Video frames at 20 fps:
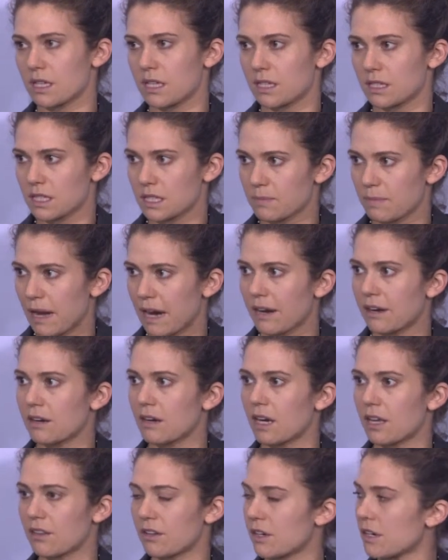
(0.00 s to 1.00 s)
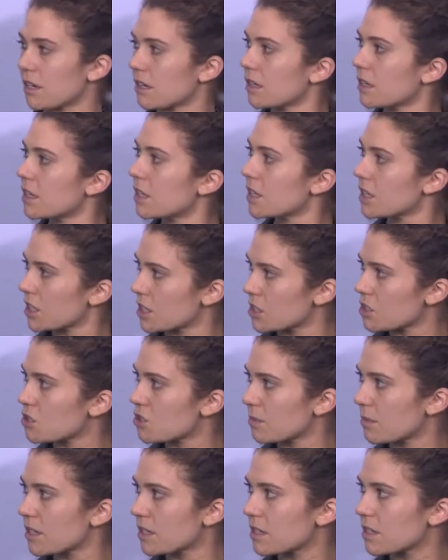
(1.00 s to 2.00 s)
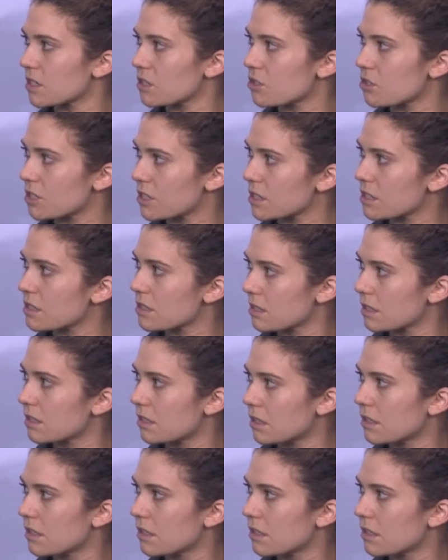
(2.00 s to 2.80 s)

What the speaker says: inspire other consumer industries.